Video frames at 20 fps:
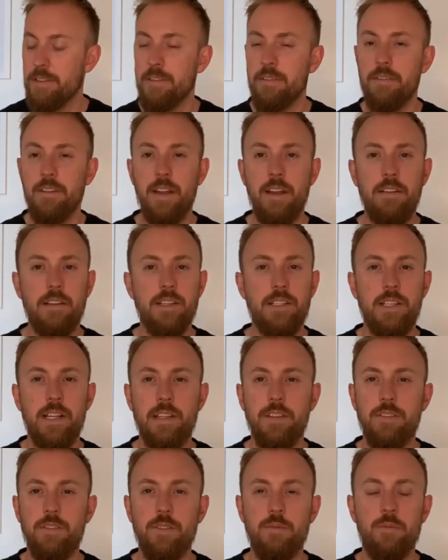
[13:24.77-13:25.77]
Very
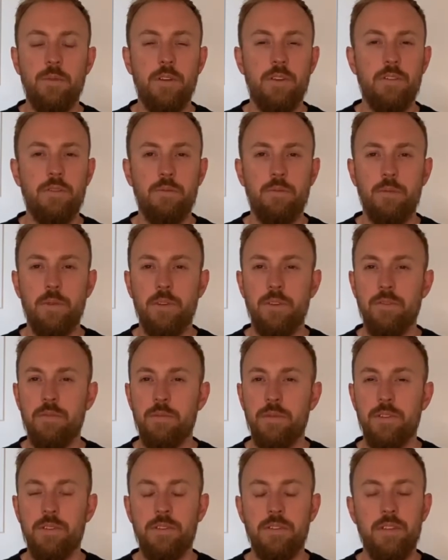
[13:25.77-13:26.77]
gentle
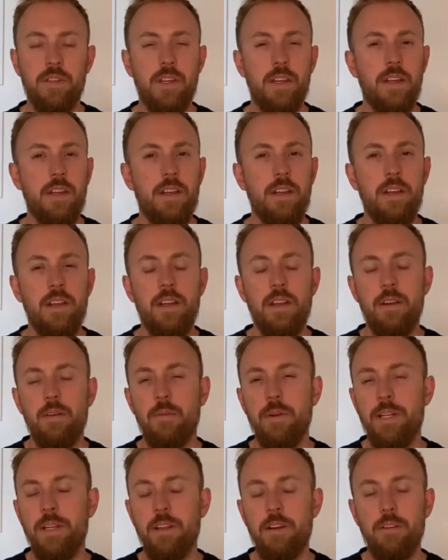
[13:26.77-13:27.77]
movements.
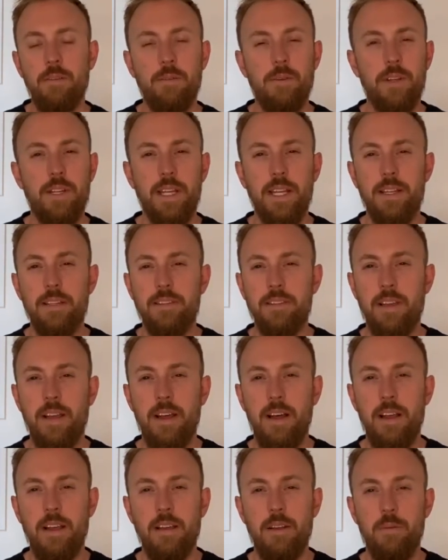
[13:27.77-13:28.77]
We don't want to get
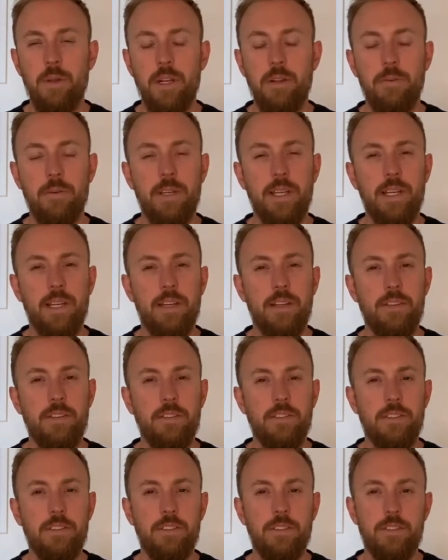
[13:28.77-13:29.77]
tired, we don't want to get
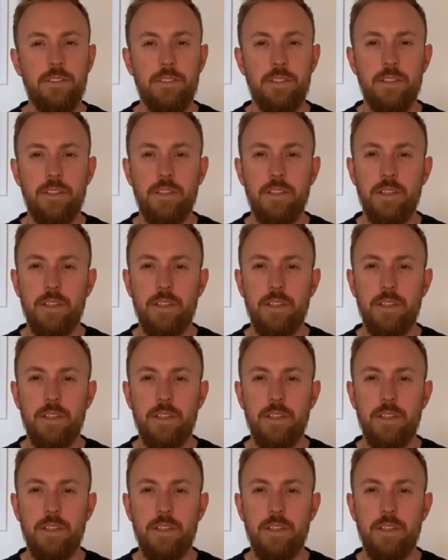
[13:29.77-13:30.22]
exhausted.